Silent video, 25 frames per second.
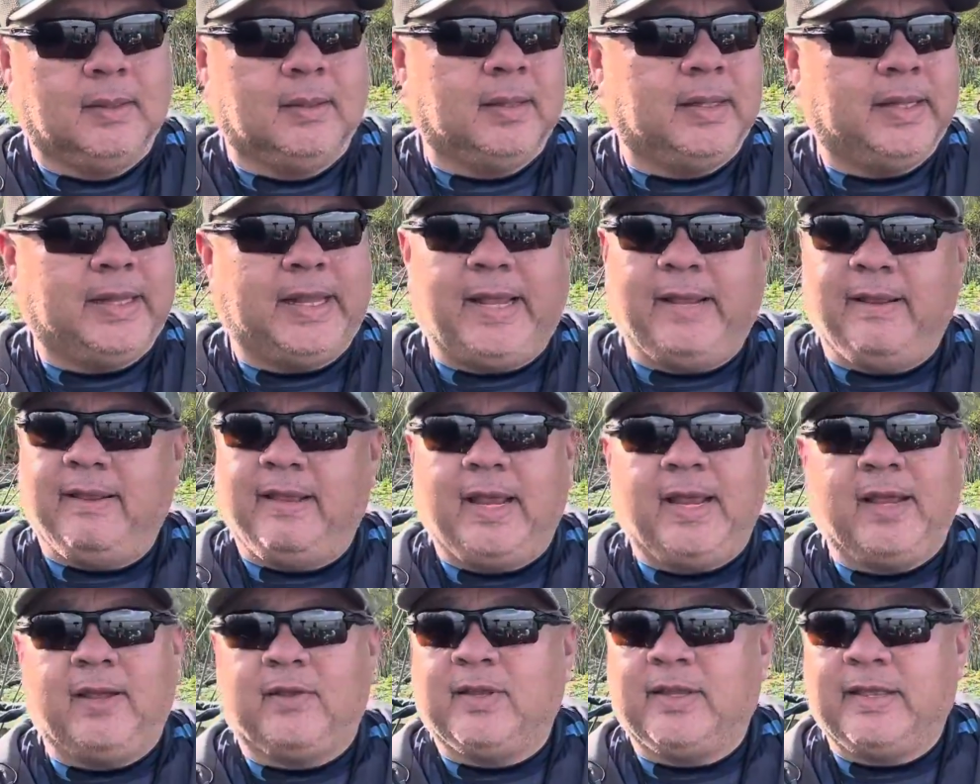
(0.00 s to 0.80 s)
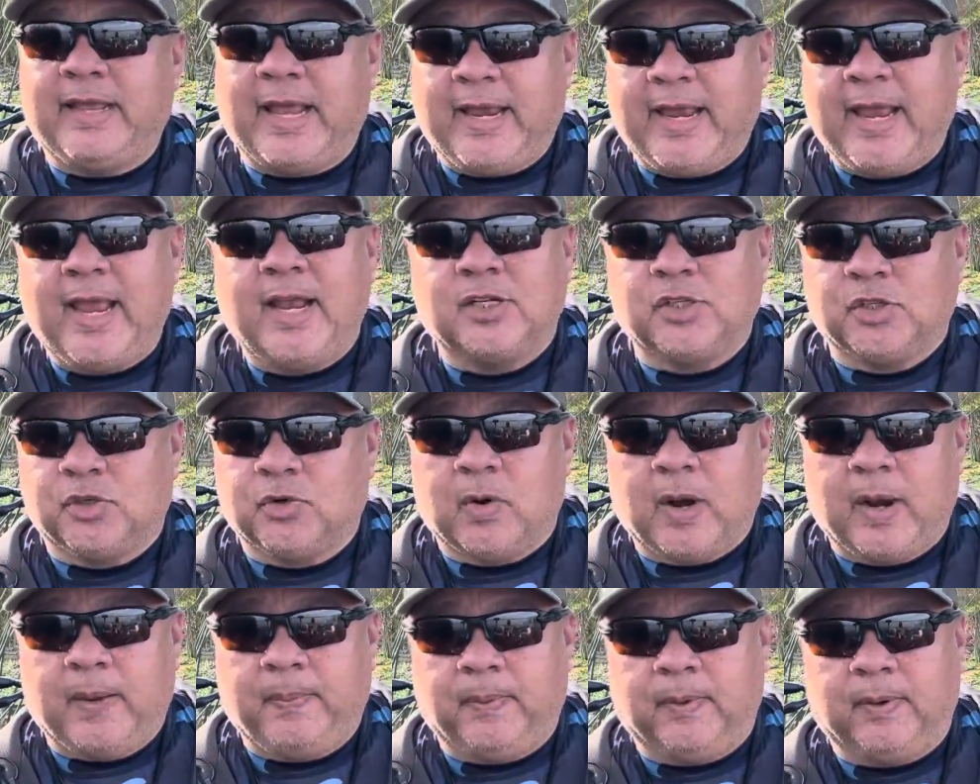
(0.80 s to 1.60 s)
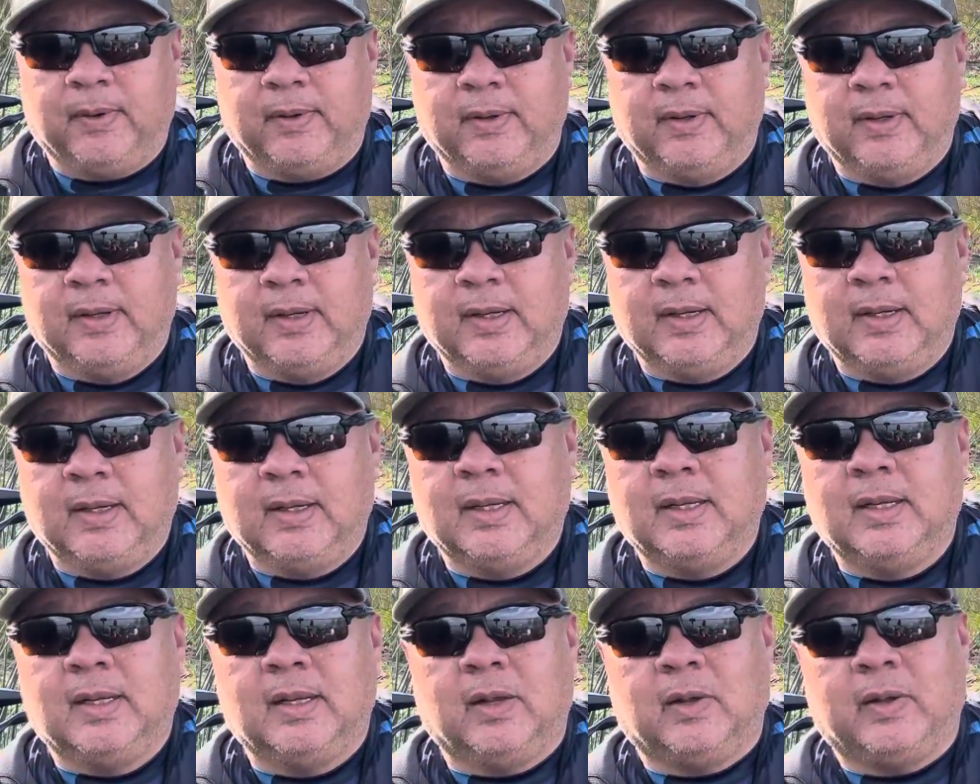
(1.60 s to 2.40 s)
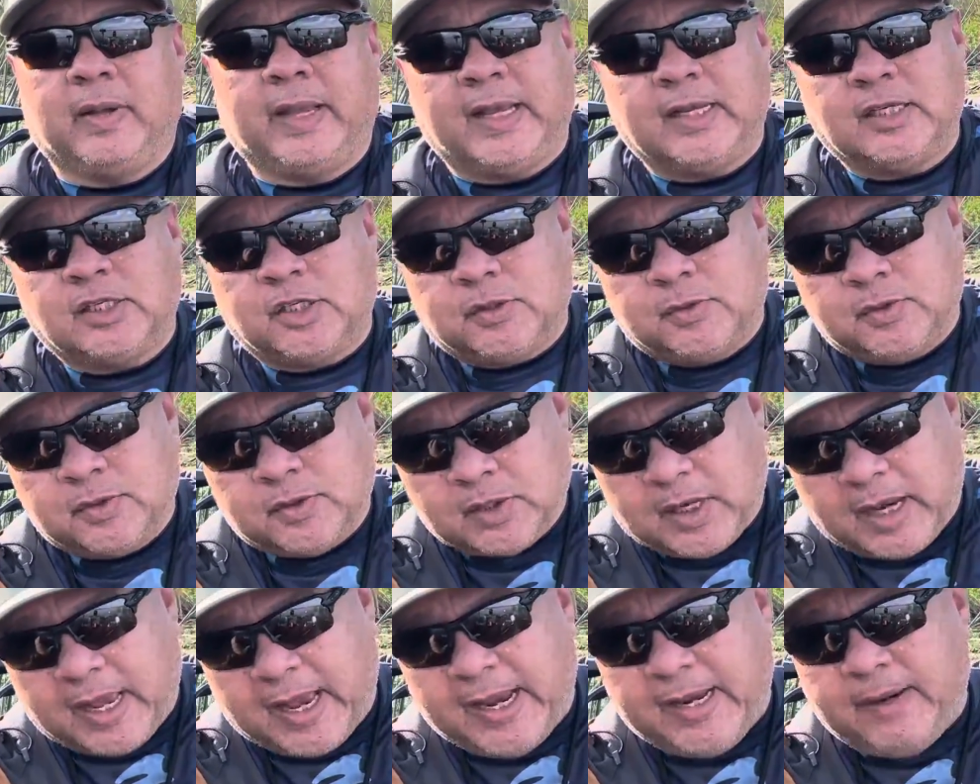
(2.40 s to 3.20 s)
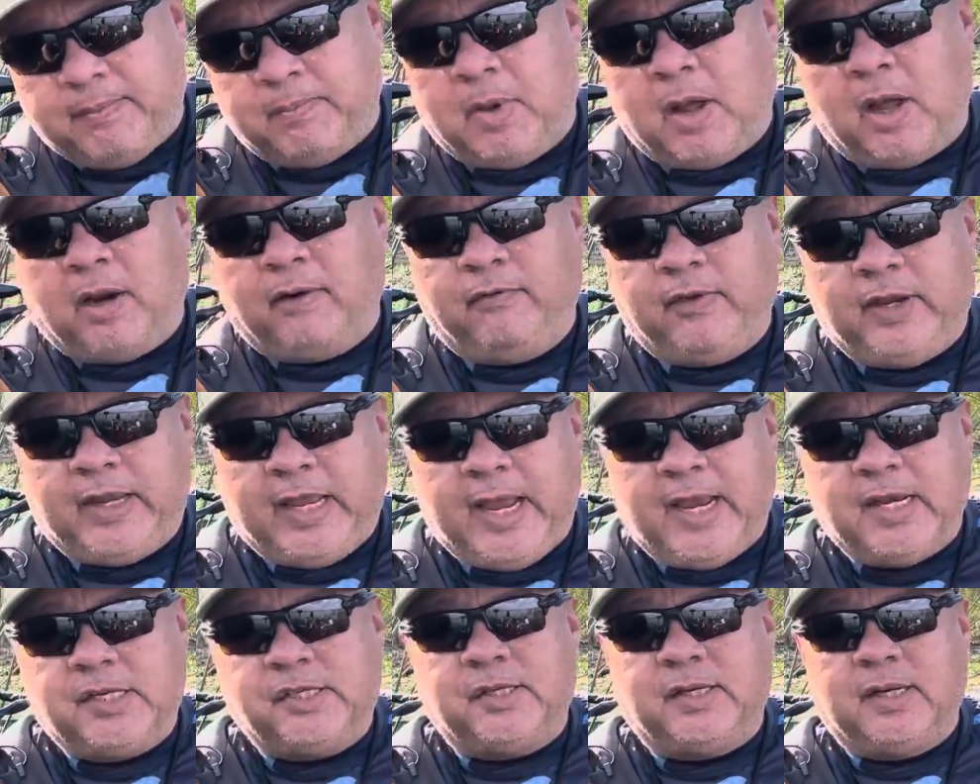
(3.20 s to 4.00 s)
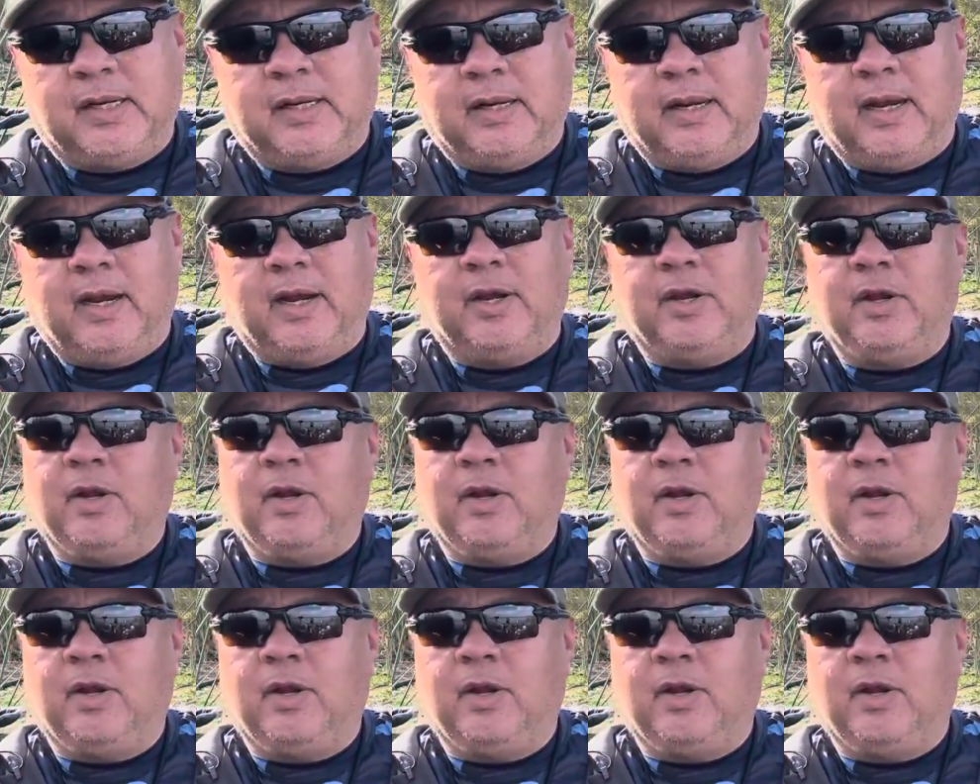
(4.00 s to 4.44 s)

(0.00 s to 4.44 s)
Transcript: they catch striper. Okay, slight modification in there.